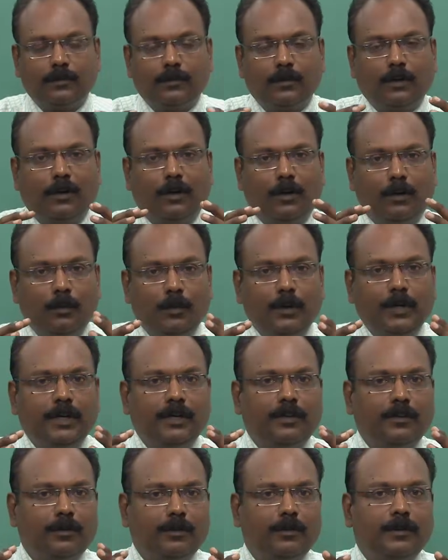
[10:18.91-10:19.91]
So
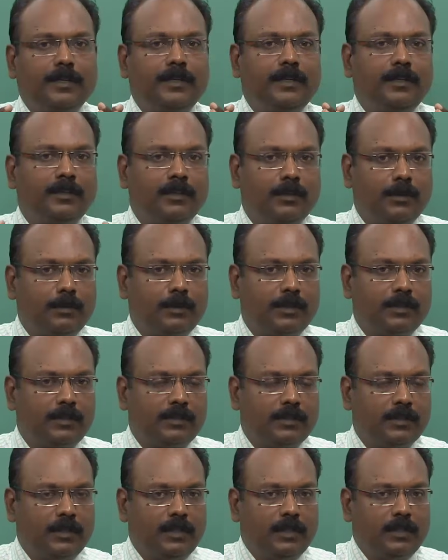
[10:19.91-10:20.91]
avoid looking nervous.